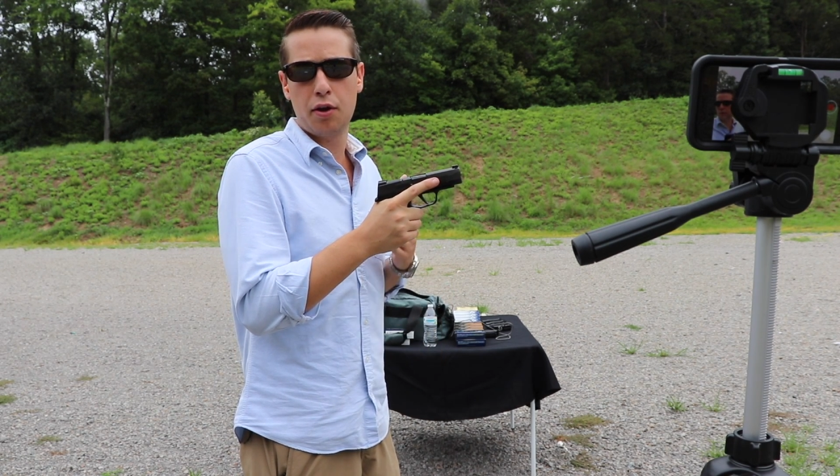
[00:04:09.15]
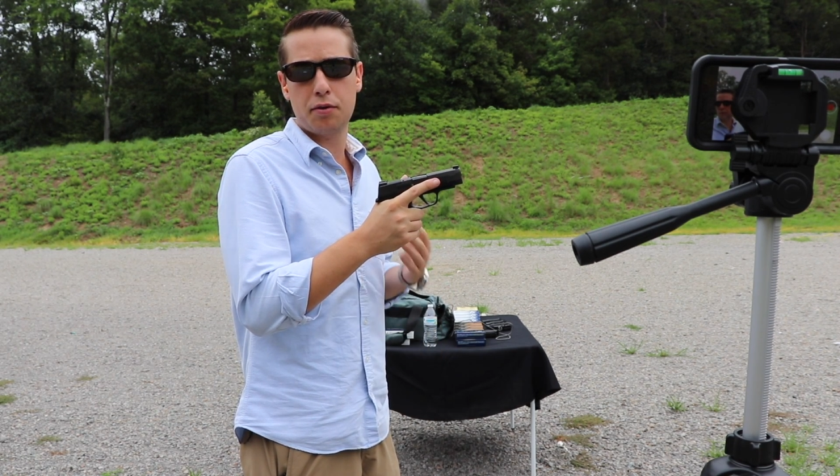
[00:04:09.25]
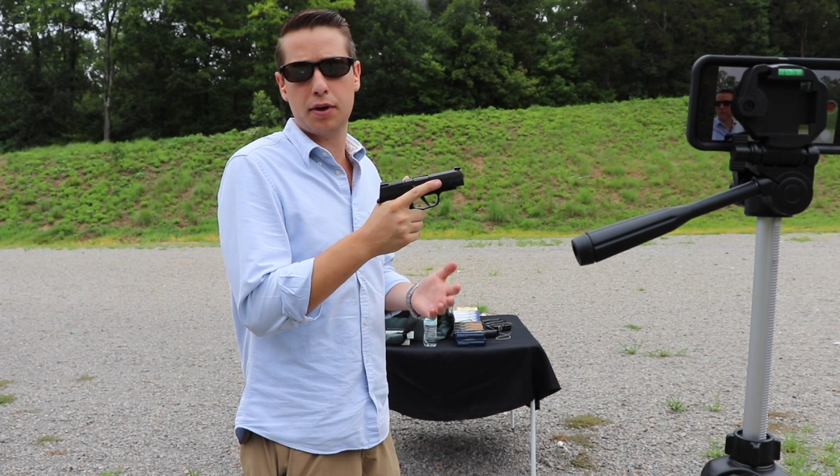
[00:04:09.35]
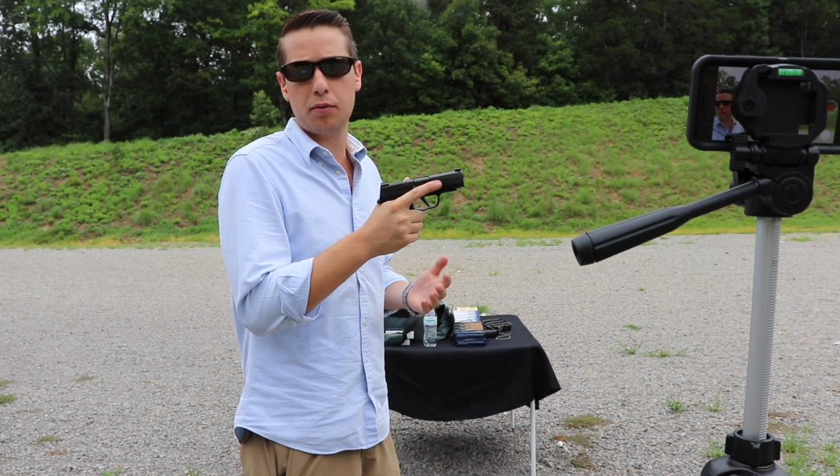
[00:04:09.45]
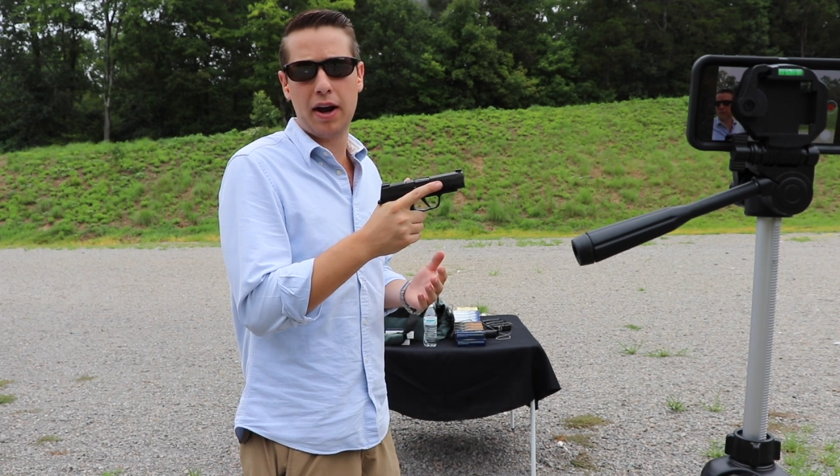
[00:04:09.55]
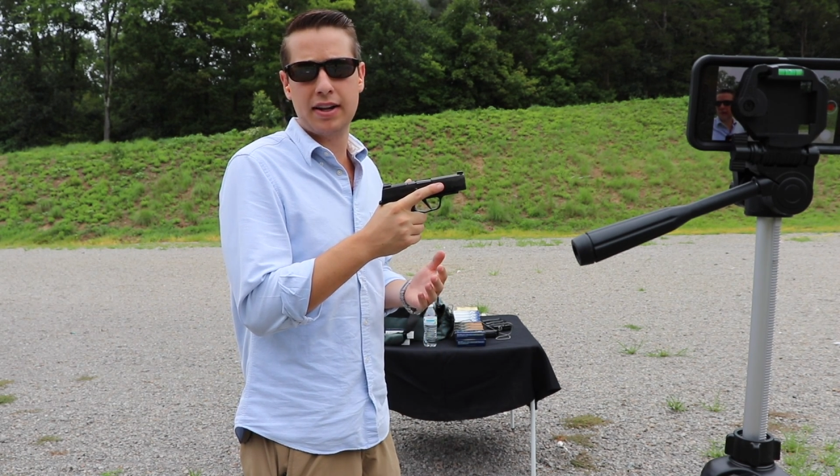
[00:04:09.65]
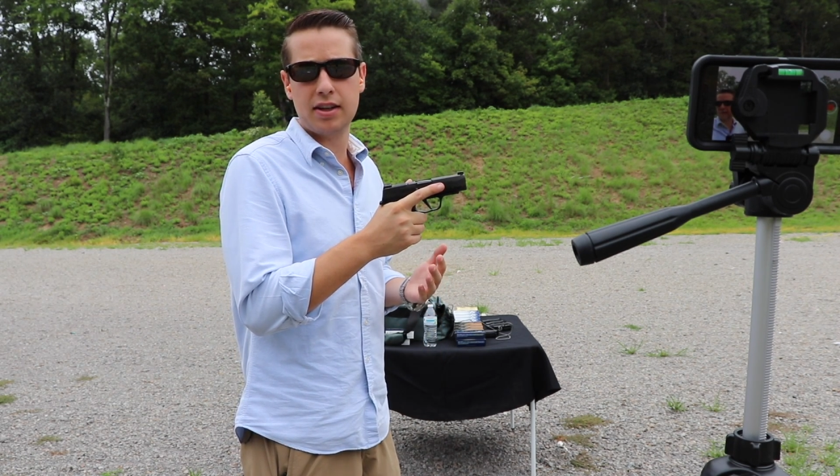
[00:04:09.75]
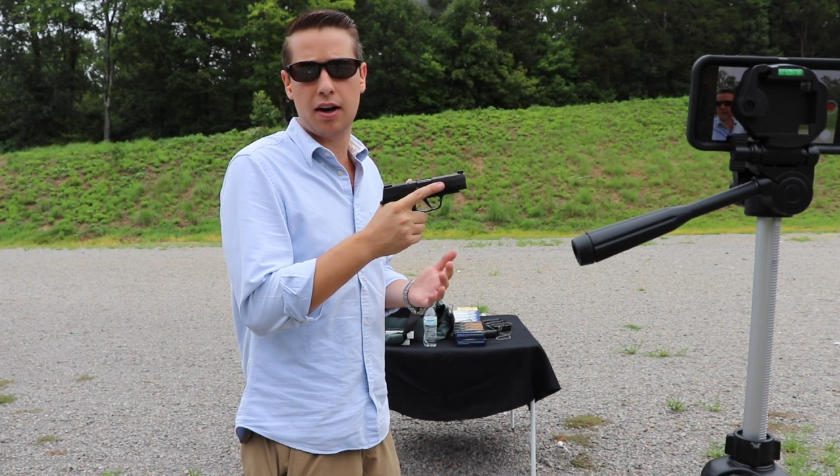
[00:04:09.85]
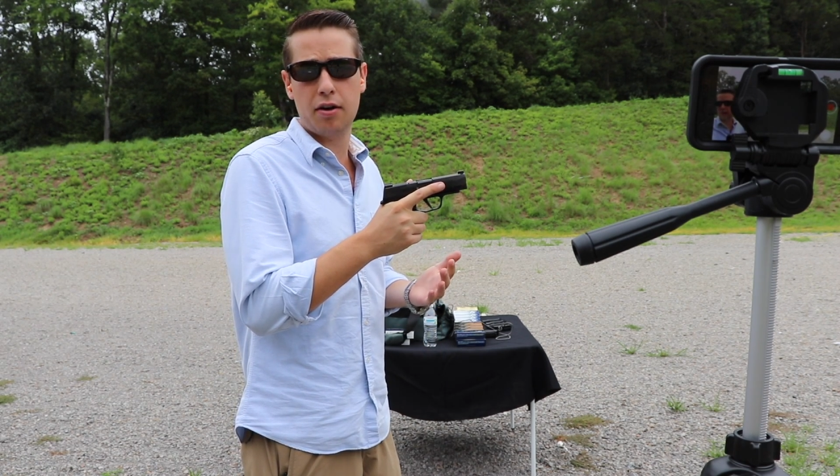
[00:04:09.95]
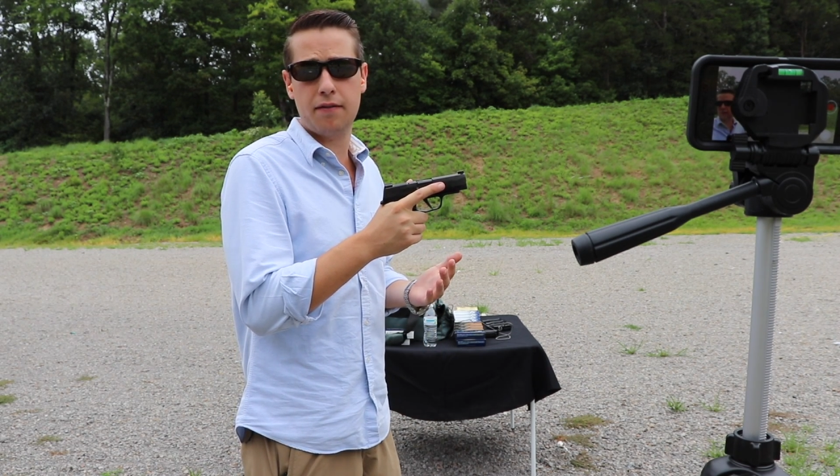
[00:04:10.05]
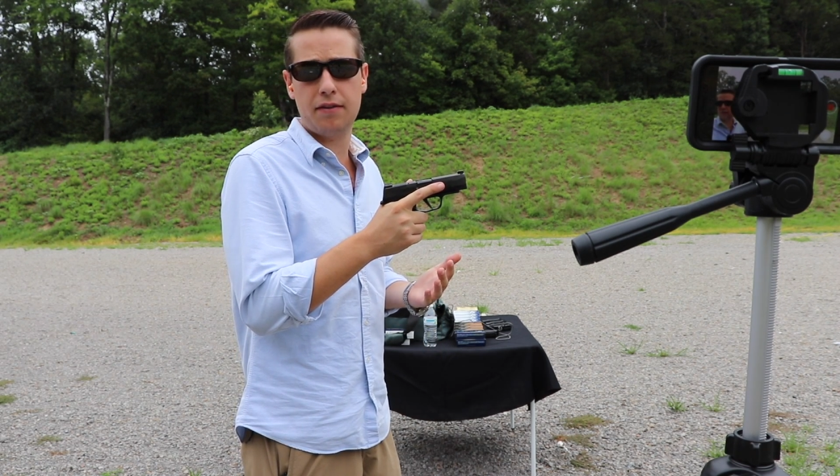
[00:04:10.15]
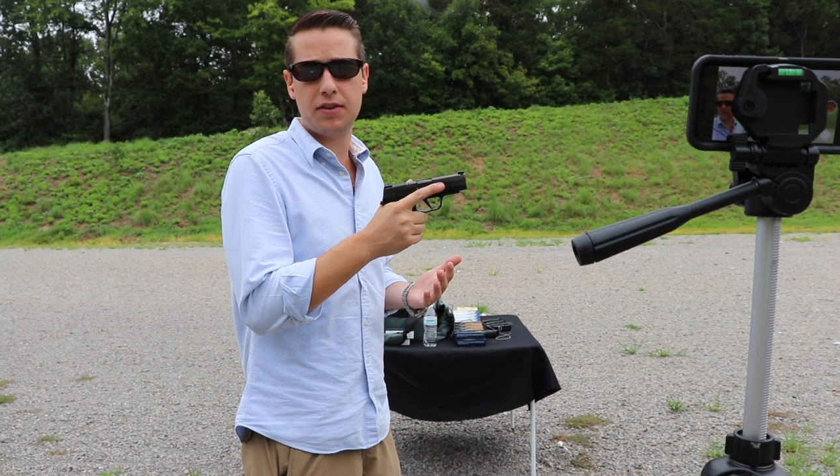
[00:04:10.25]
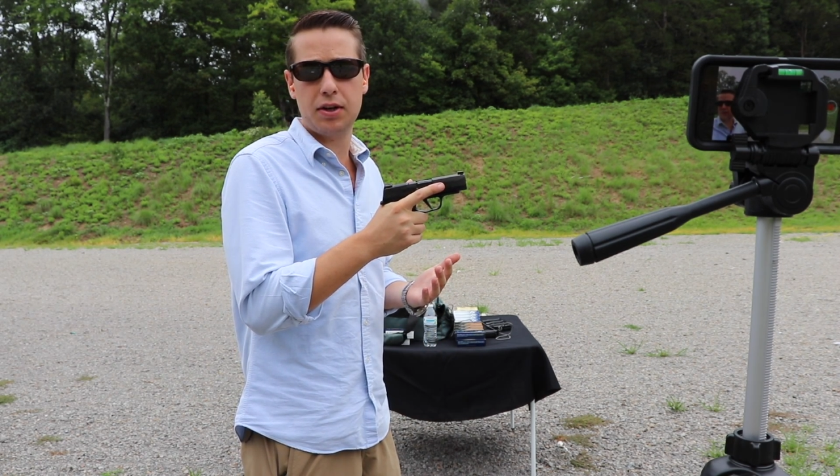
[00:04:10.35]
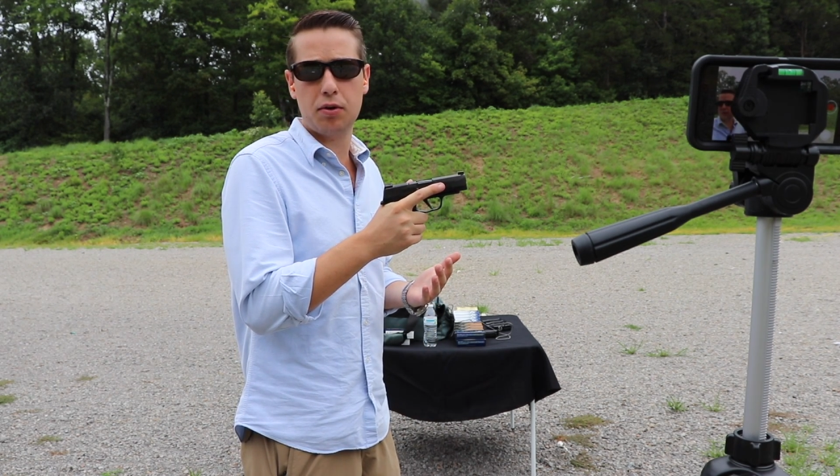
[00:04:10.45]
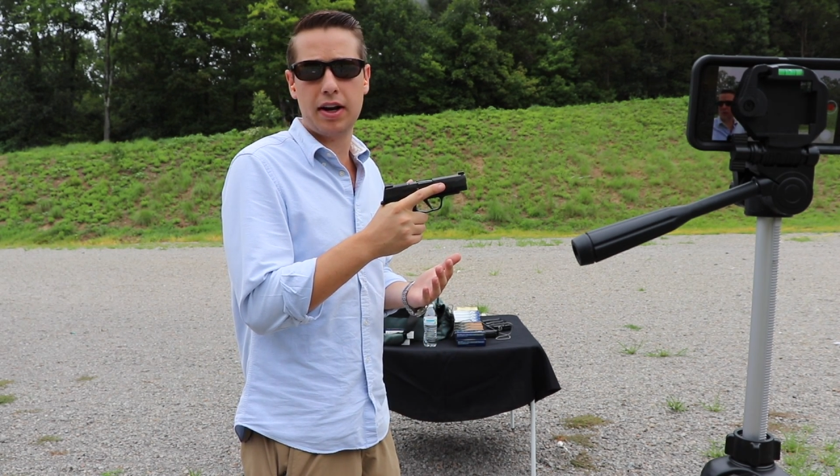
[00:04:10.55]
3 rounds of
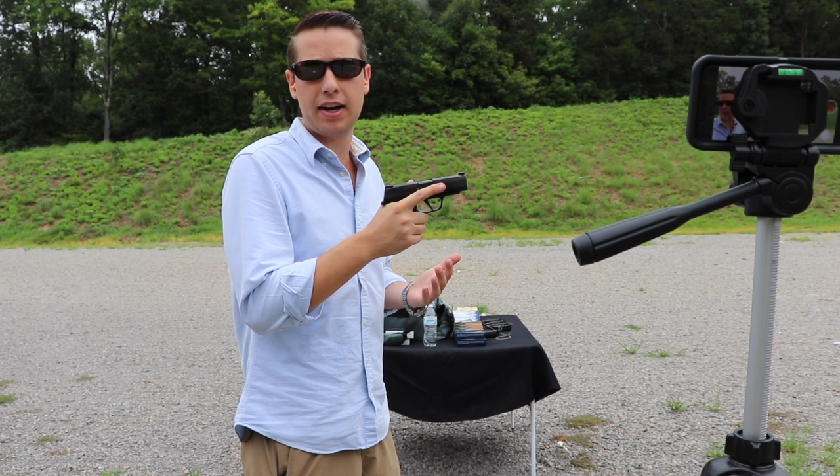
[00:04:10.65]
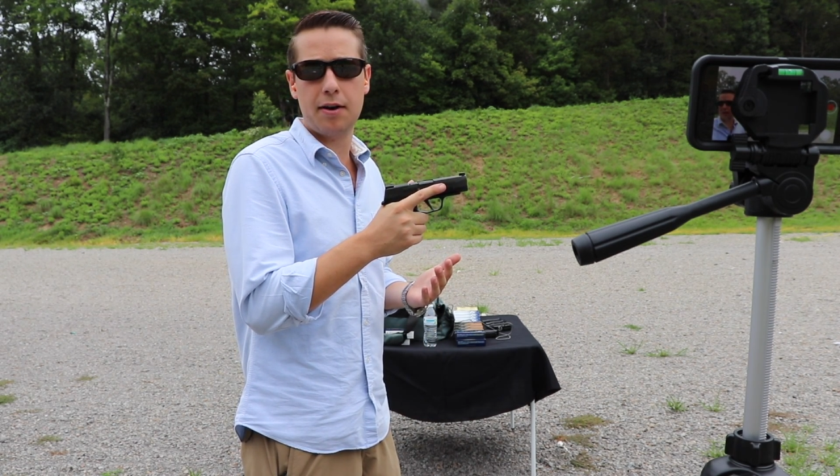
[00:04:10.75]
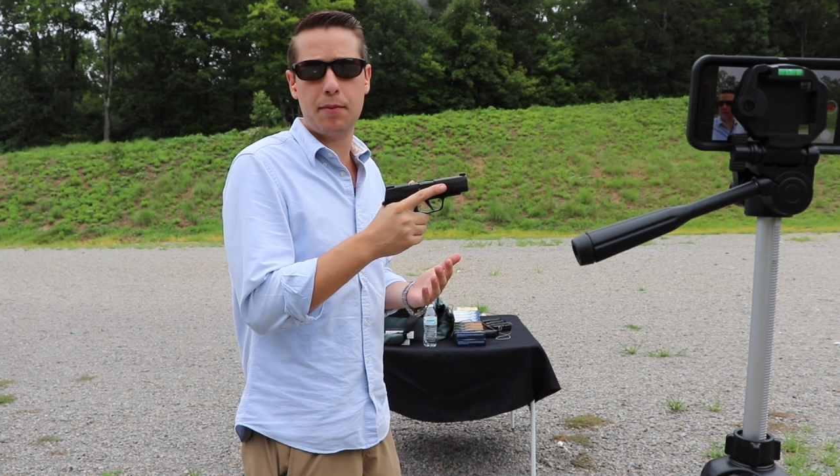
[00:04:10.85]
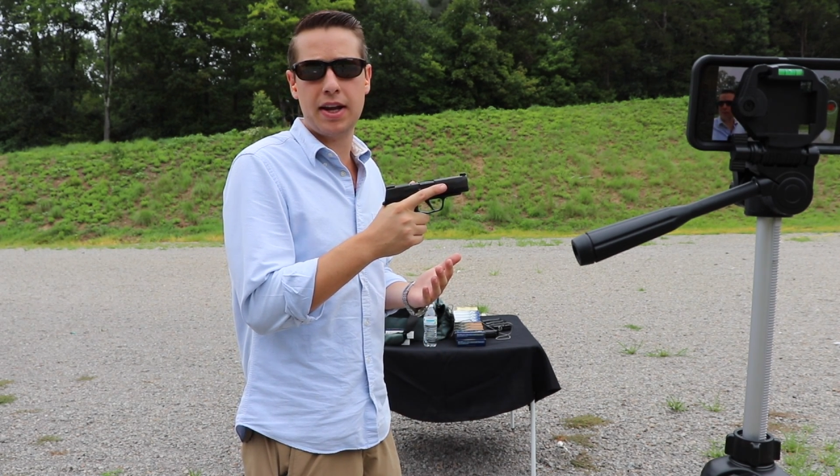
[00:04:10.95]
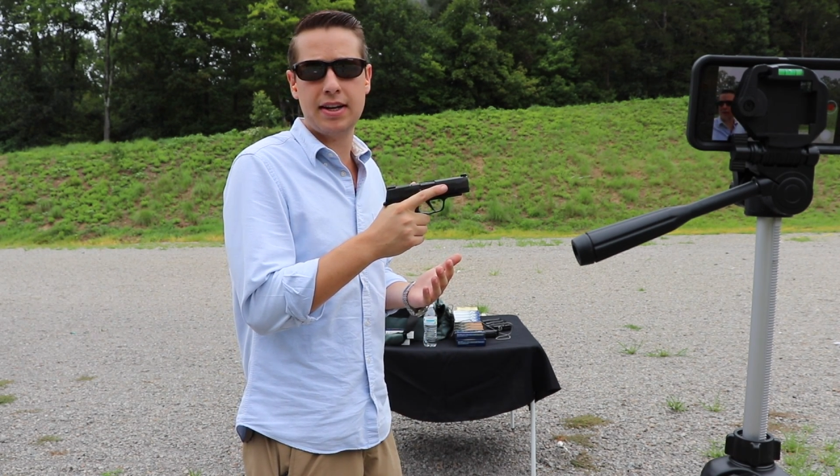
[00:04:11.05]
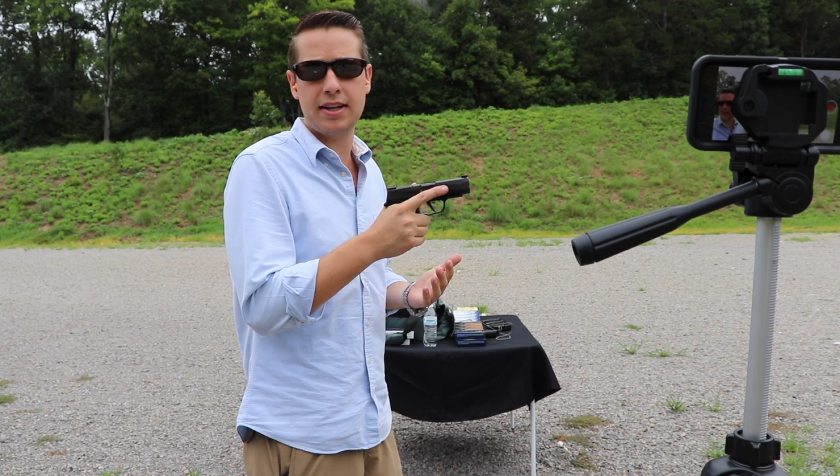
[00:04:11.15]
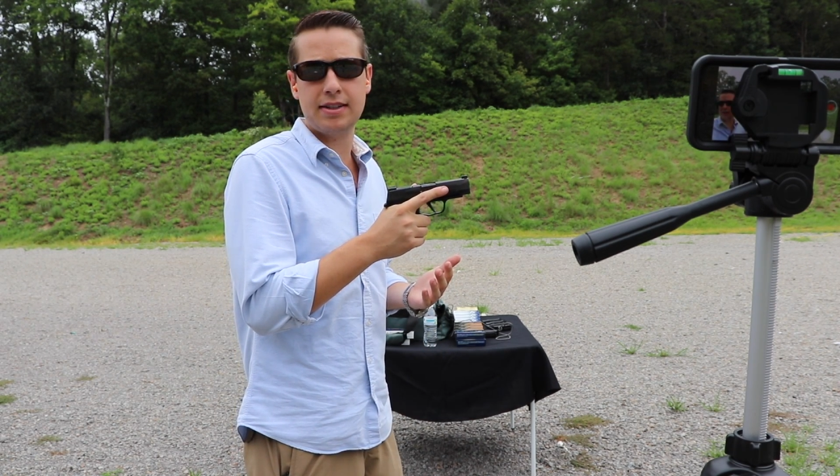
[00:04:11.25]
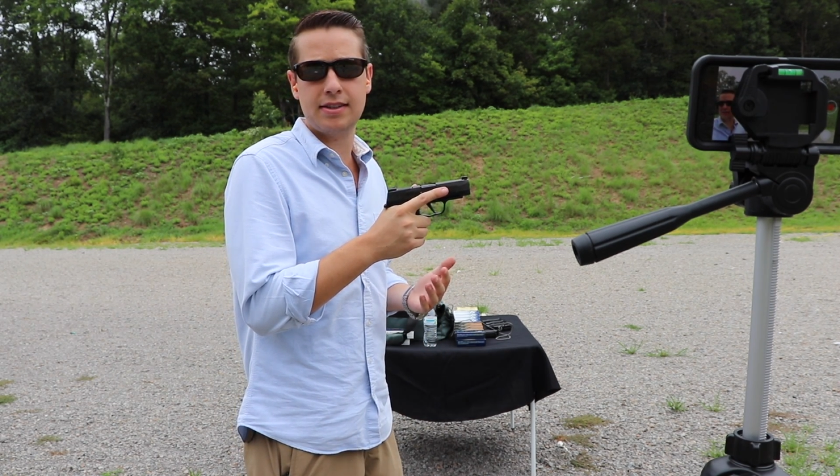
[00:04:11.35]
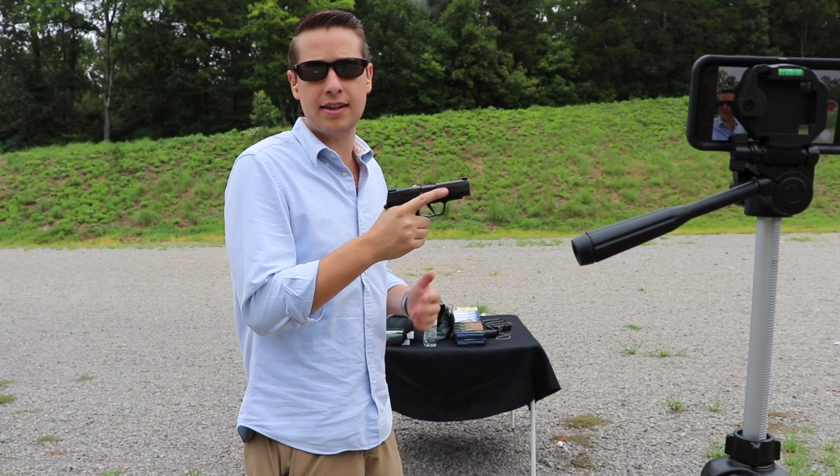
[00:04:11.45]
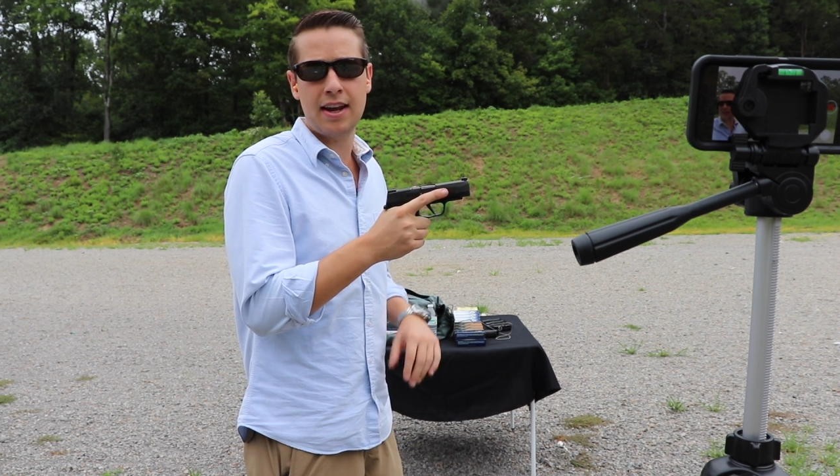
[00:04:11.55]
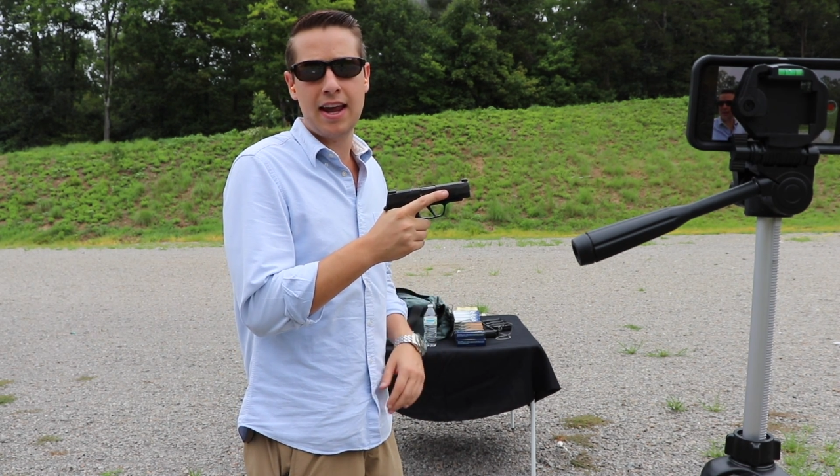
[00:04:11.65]
115 grain Independence,